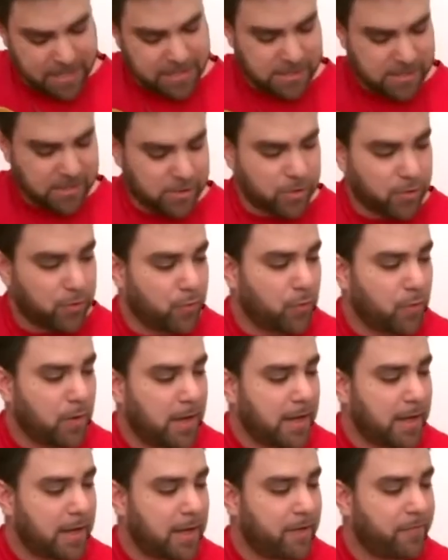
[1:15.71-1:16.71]
So
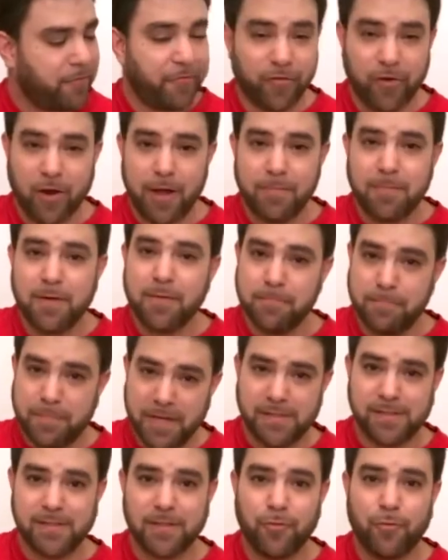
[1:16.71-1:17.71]
uh, from
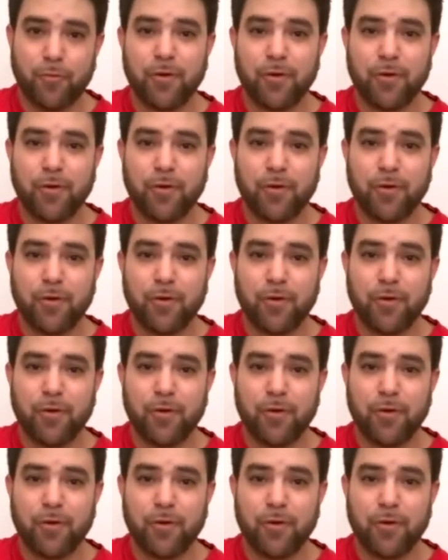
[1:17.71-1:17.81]
basic